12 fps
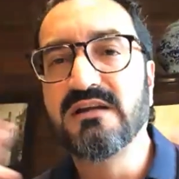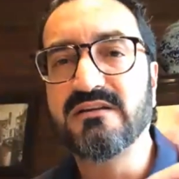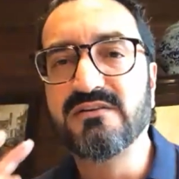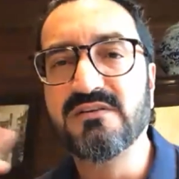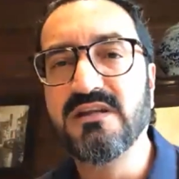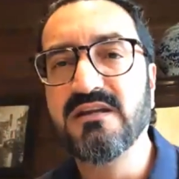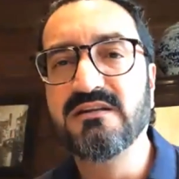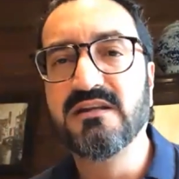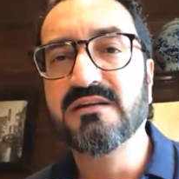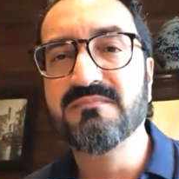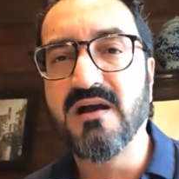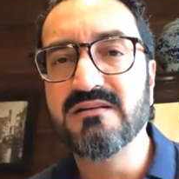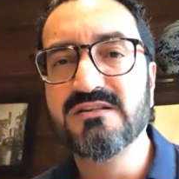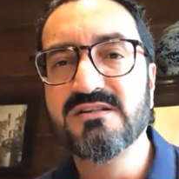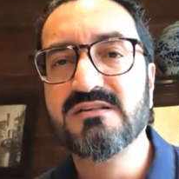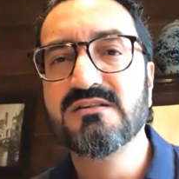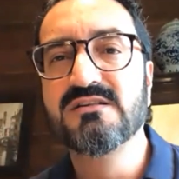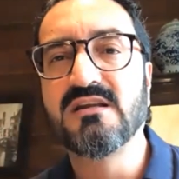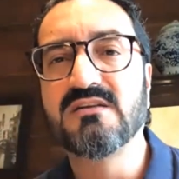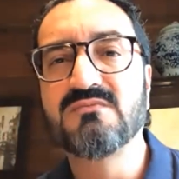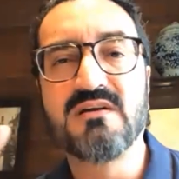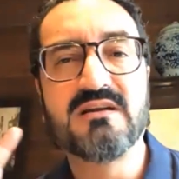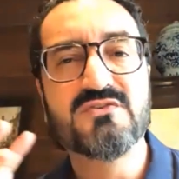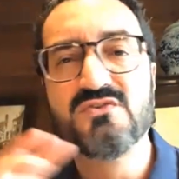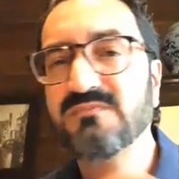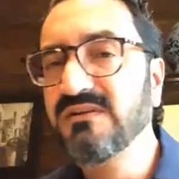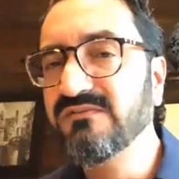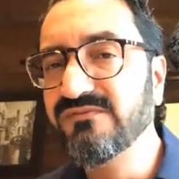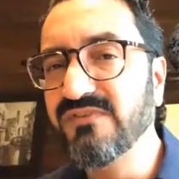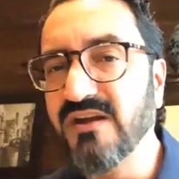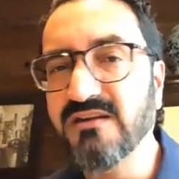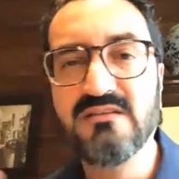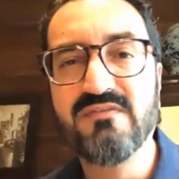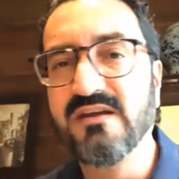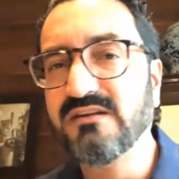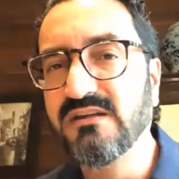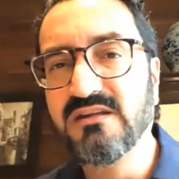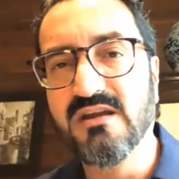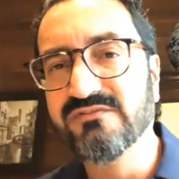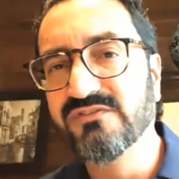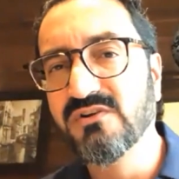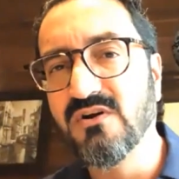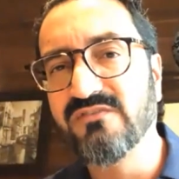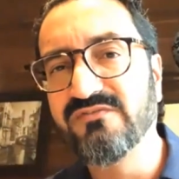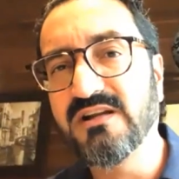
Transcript: and creating imbalances that one has to be very, very careful of. And